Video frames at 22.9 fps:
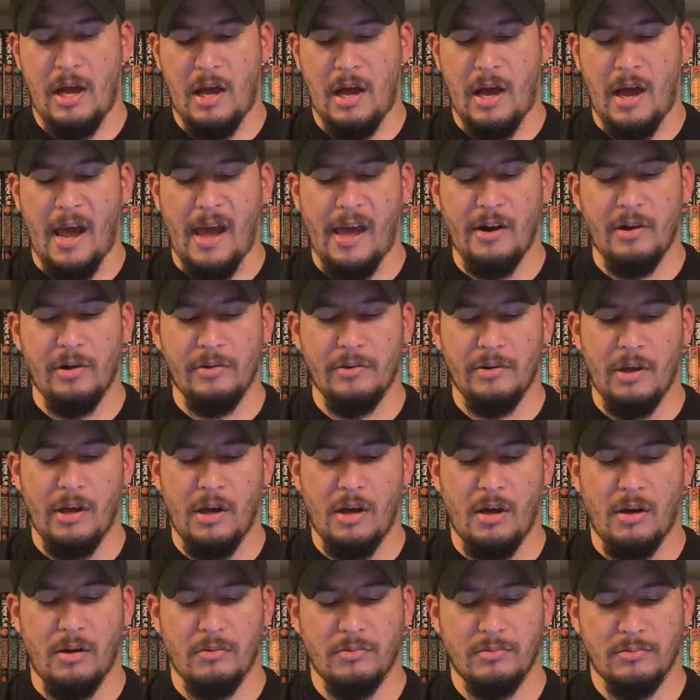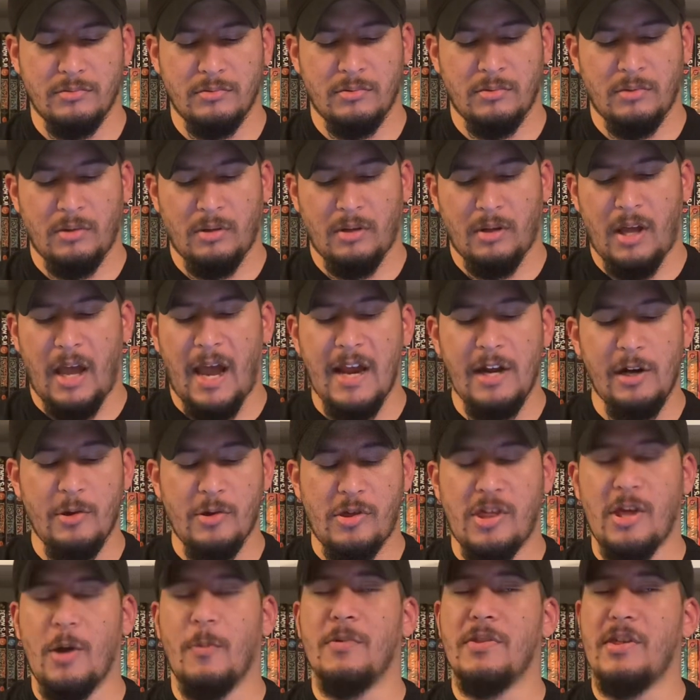I don't know. I know
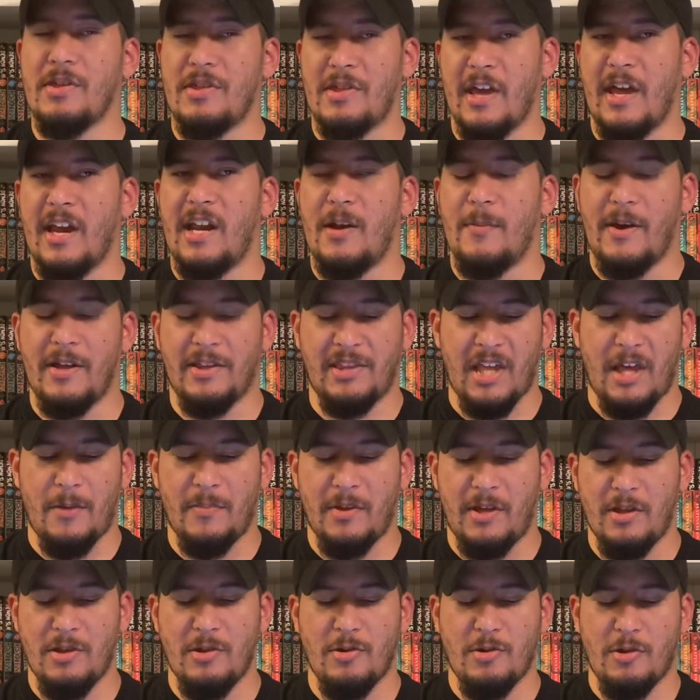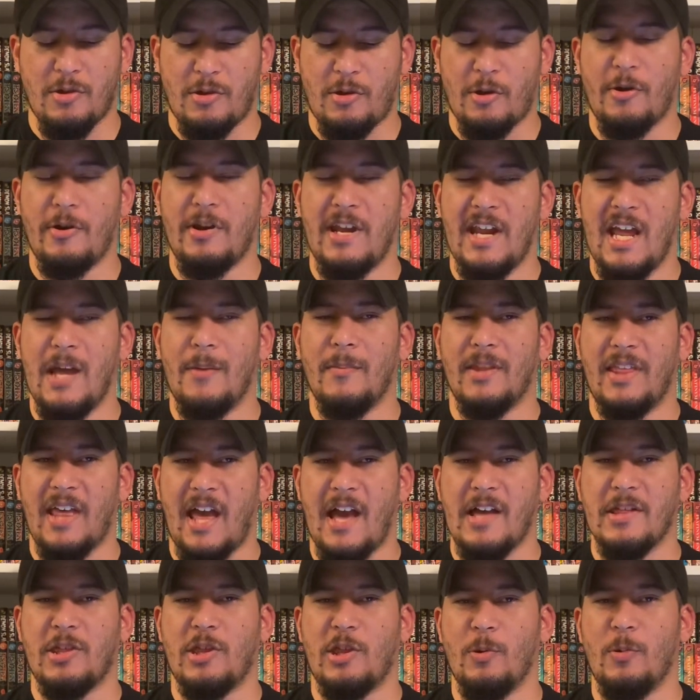someone's excited about that because there's a certain name
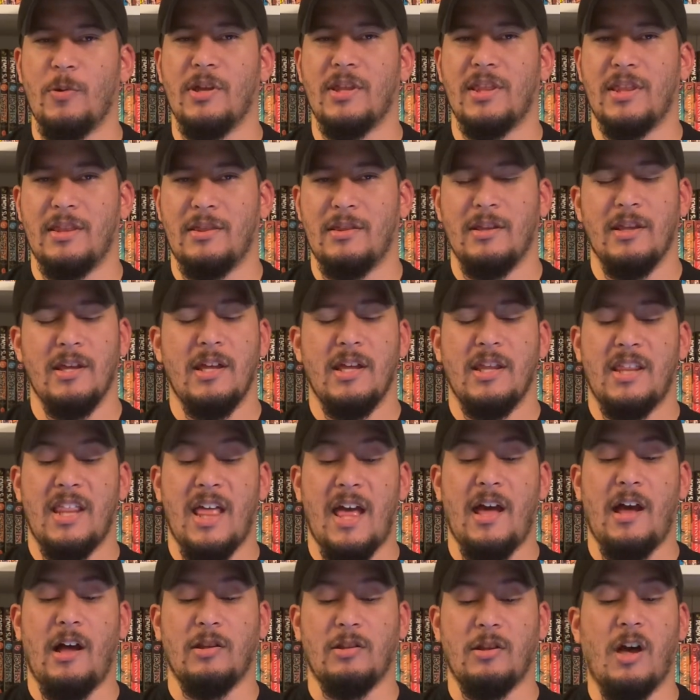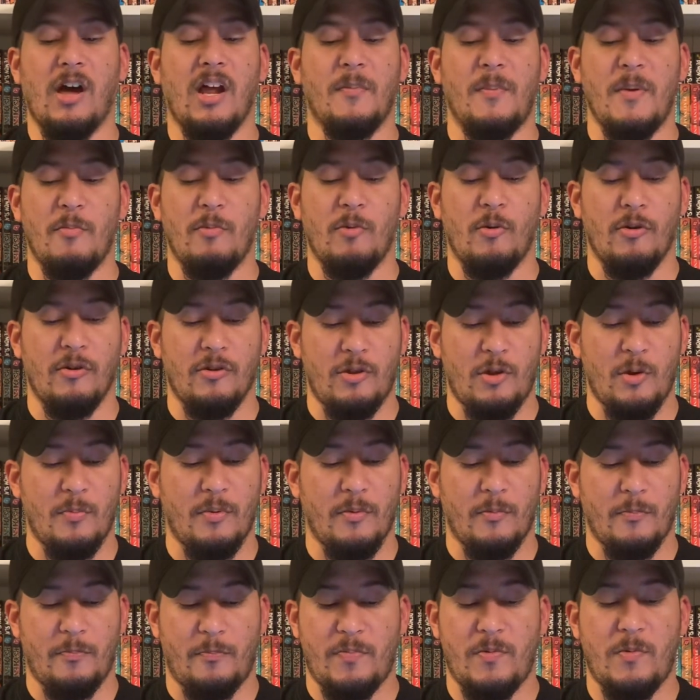attached to it that a lot of people are
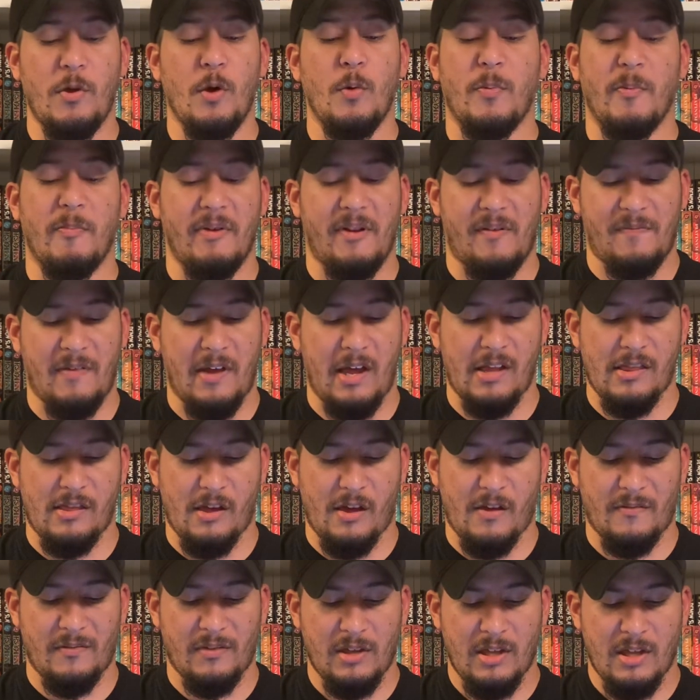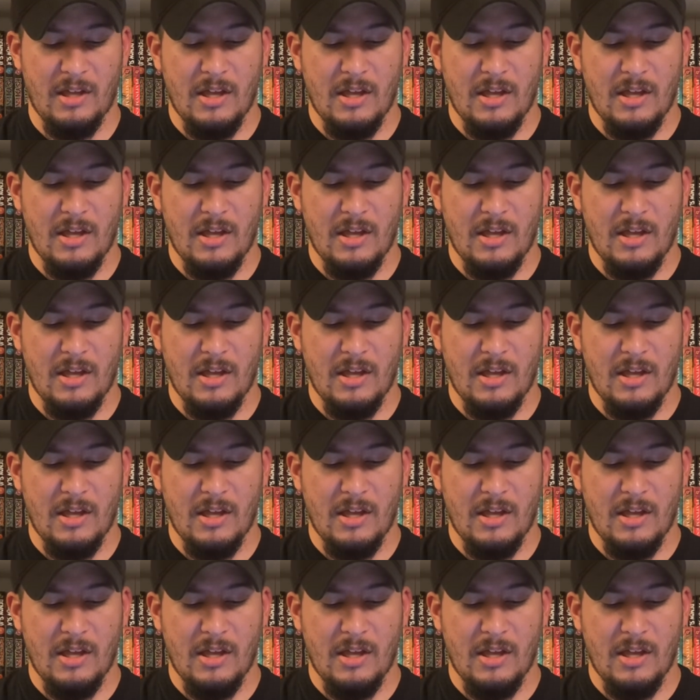super big fans of.